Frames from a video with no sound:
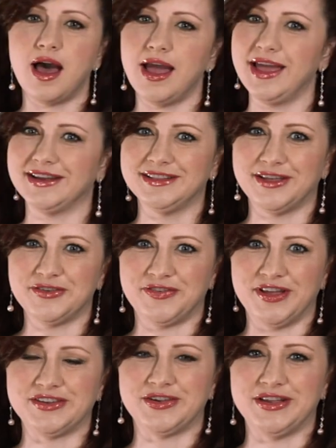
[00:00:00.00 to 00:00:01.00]
I had a lot of
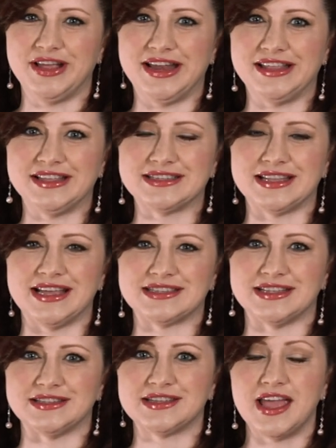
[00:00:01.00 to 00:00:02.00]
fun creating these
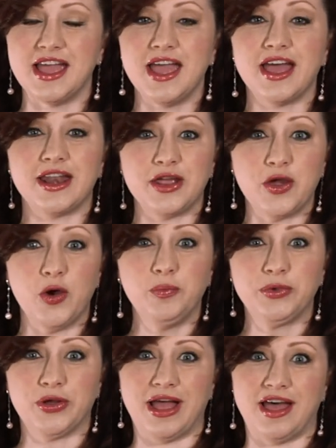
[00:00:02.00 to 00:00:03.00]
lessons, and I
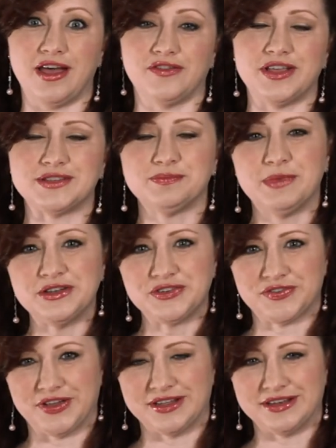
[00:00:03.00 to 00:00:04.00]
hope you'll have as much
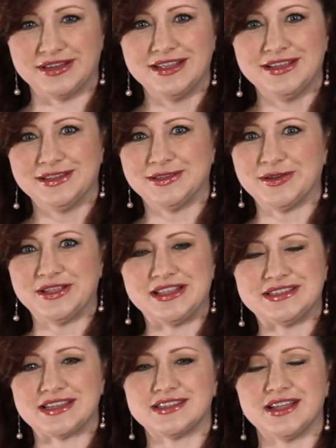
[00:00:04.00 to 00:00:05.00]
fun learning
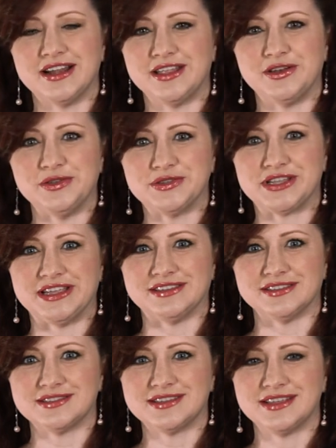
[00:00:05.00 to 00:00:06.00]
these exciting new
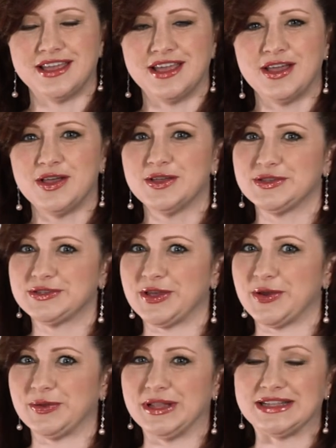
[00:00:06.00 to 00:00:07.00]
skills.
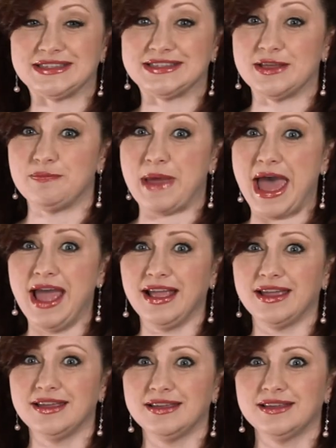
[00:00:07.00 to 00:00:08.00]
So let's sit
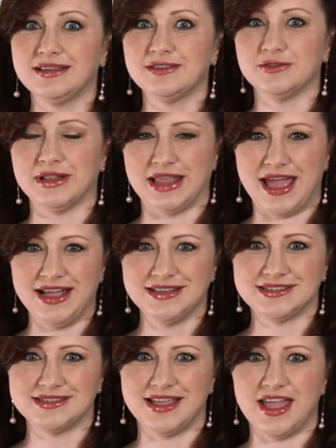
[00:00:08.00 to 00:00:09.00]
back,
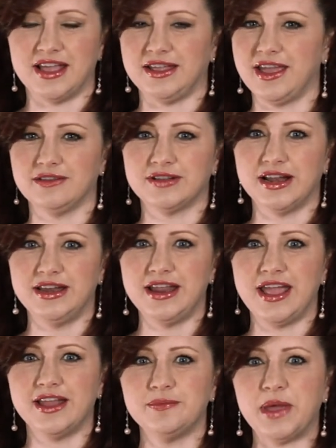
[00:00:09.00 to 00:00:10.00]
relax, and get ready to
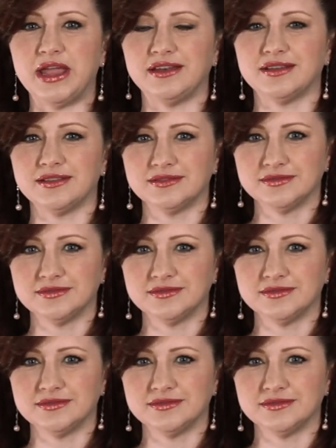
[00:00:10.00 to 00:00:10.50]
animate.